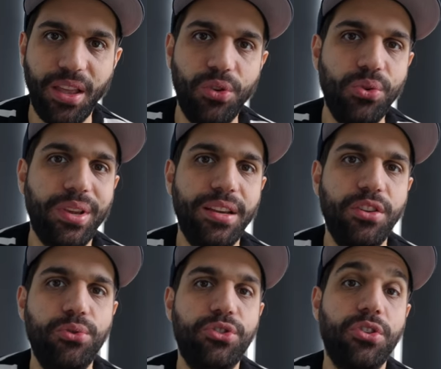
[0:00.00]
You can
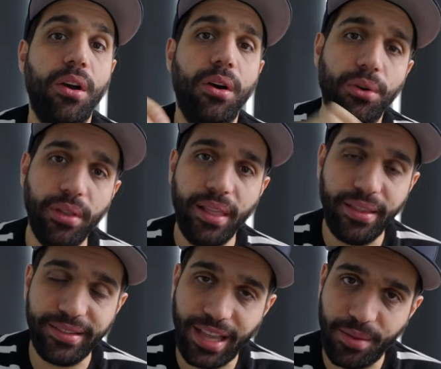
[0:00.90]
use only
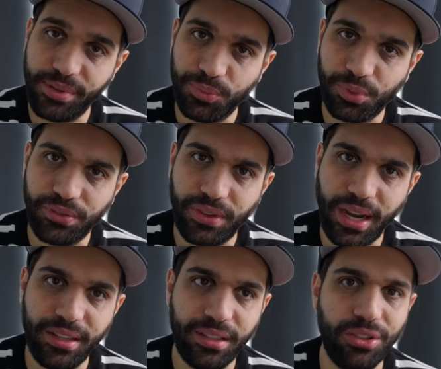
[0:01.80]
the samples
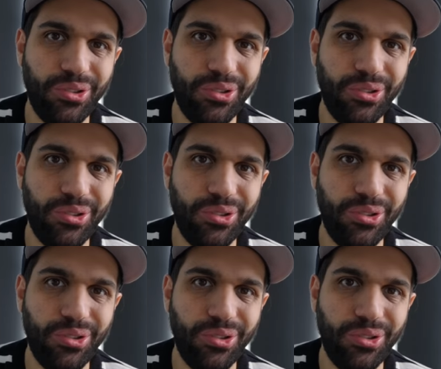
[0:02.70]
provided.